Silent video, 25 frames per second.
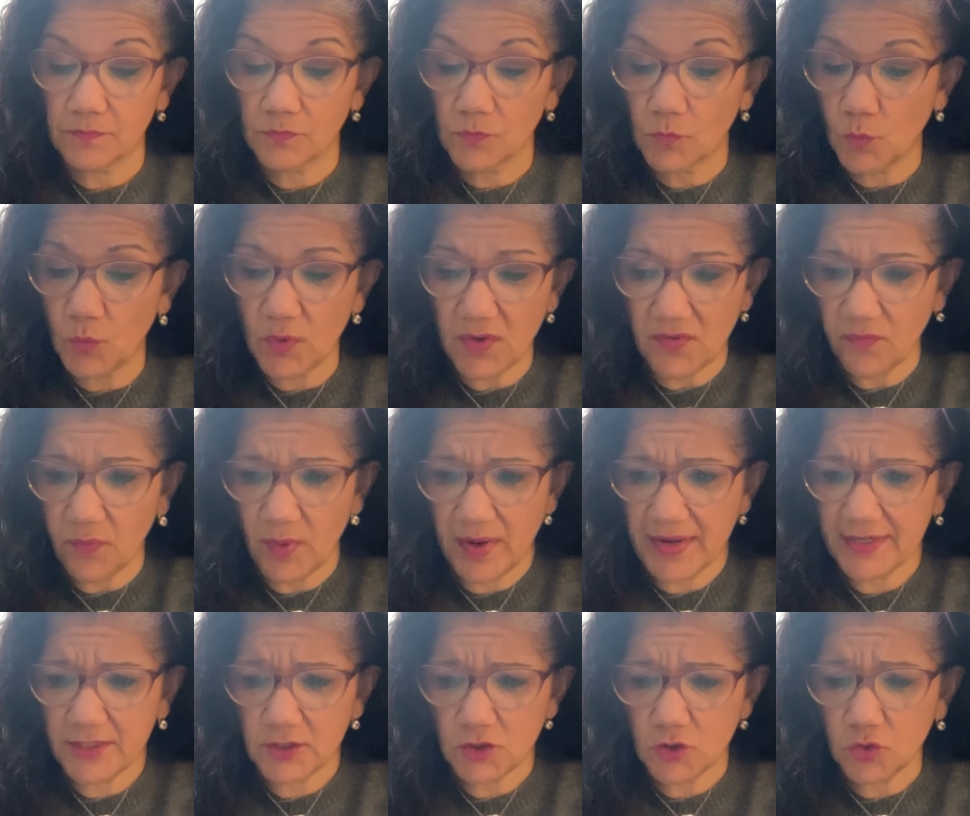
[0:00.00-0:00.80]
We've
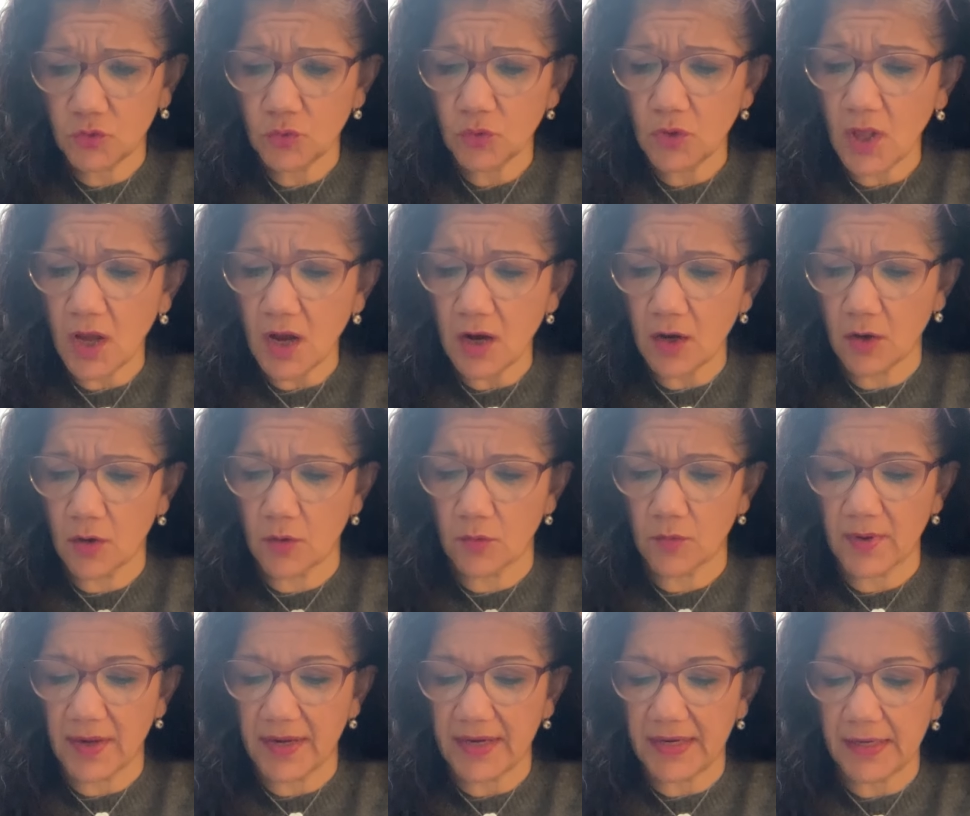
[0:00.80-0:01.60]
waited too long
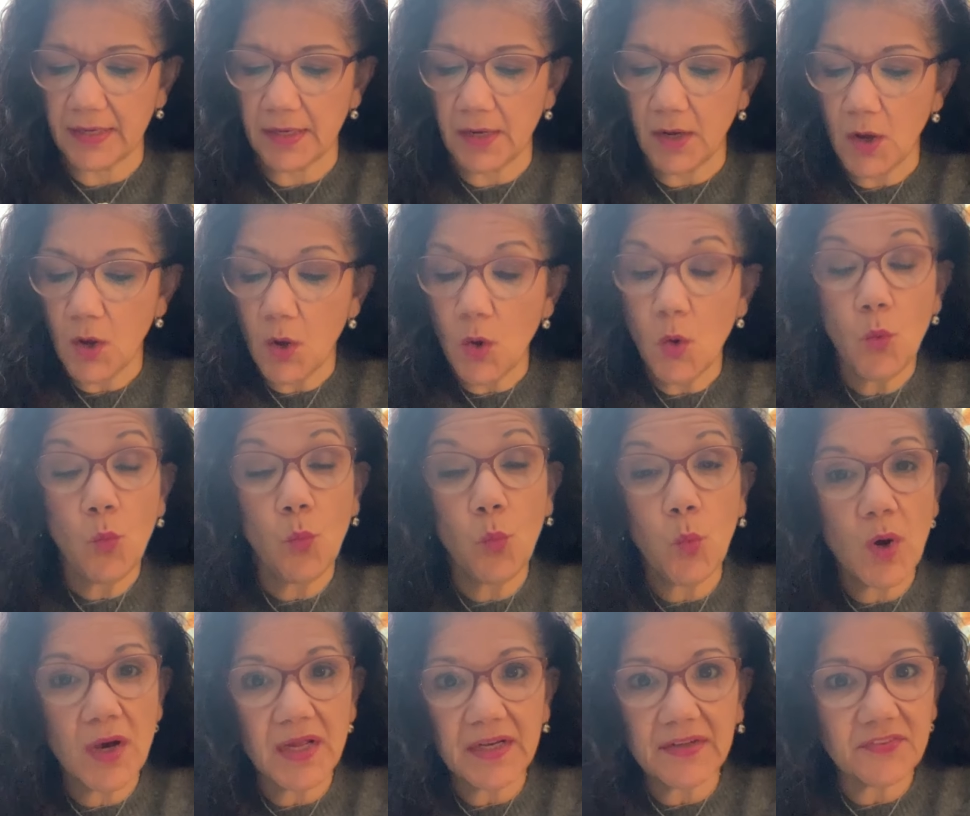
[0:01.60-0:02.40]
already.
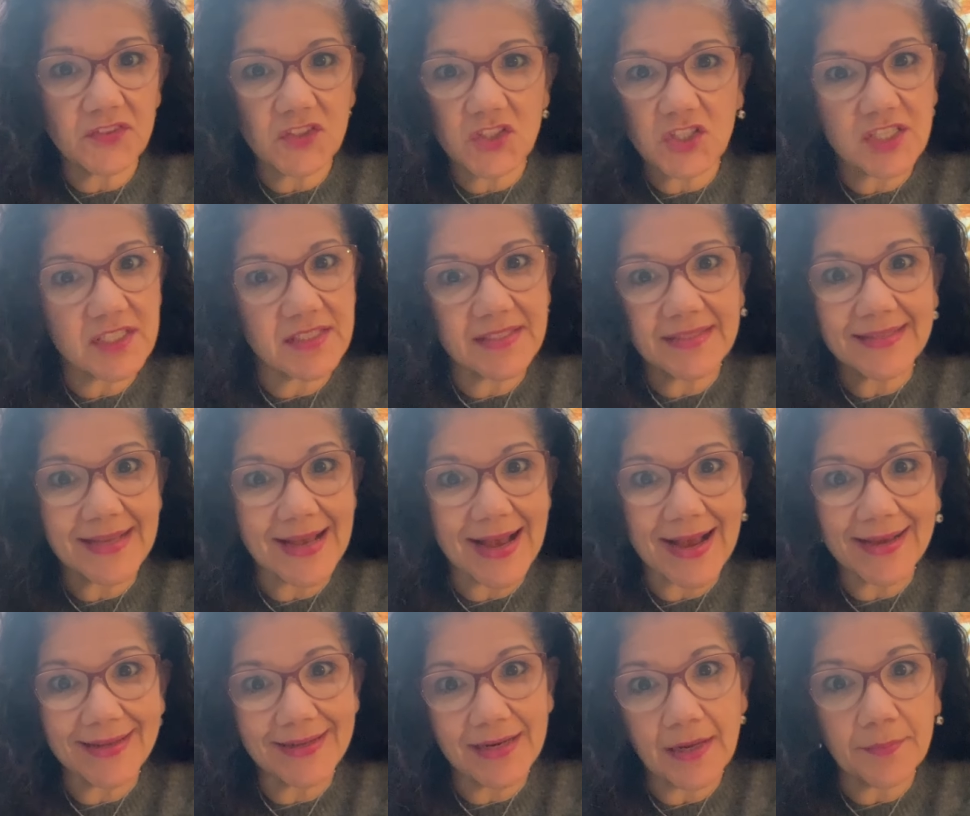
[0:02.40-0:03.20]
What if she's
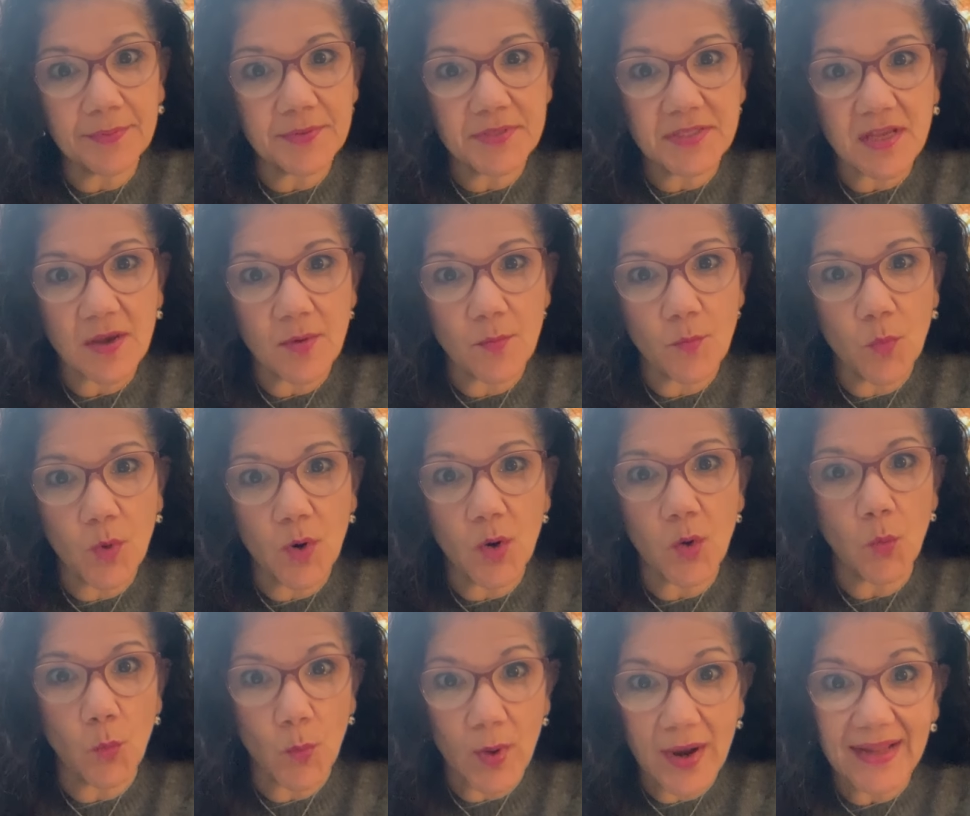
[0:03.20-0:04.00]
tied up
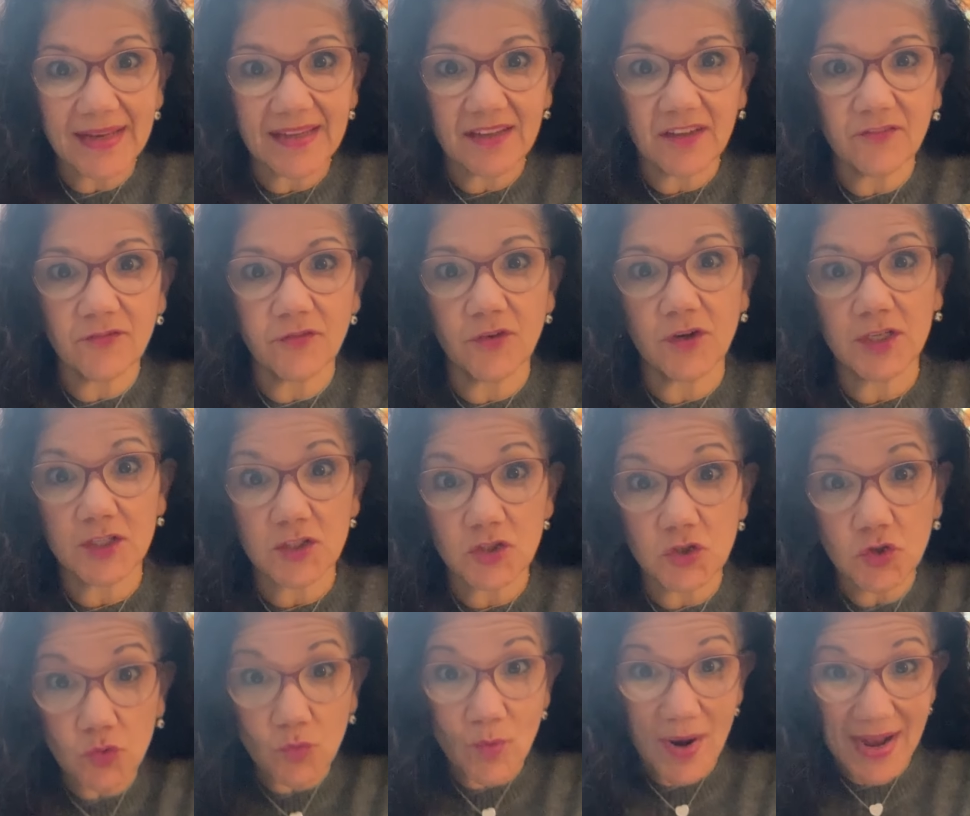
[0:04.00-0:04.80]
somewhere waiting for
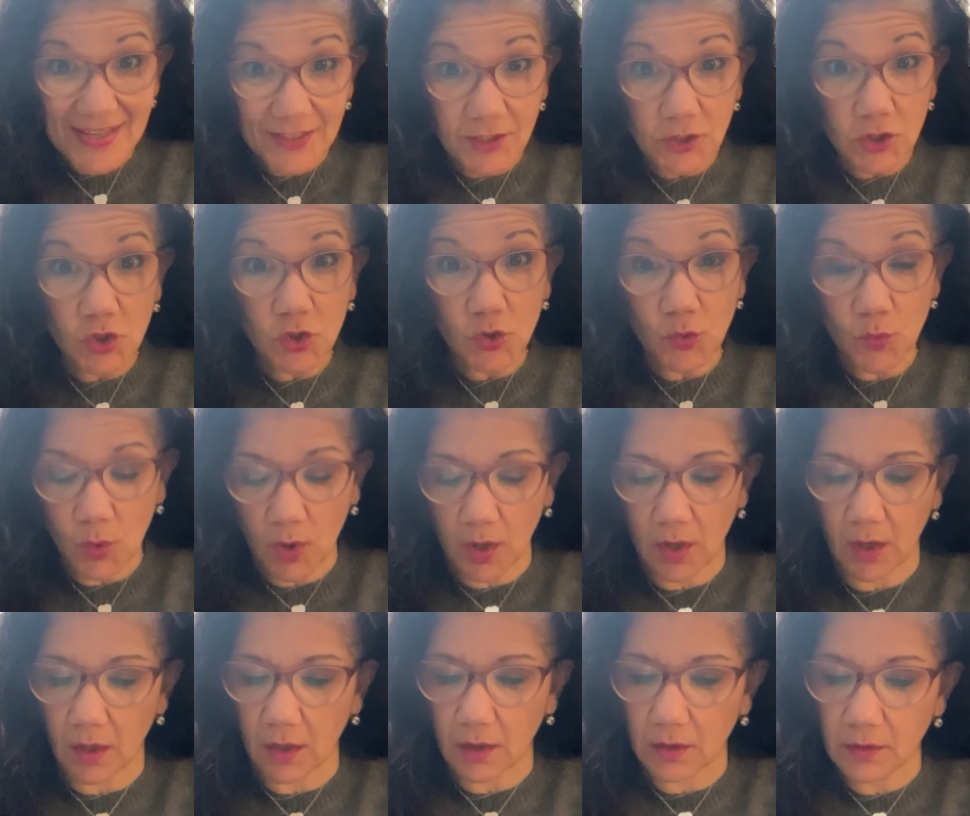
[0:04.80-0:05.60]
us to rescue
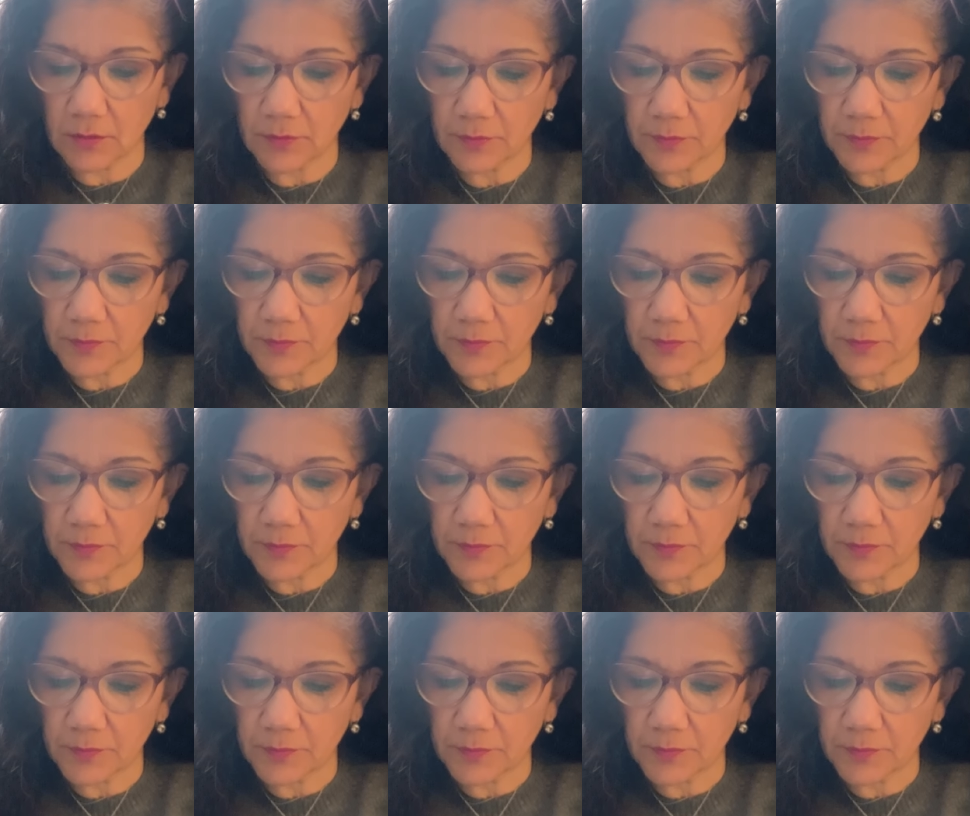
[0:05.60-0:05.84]
her?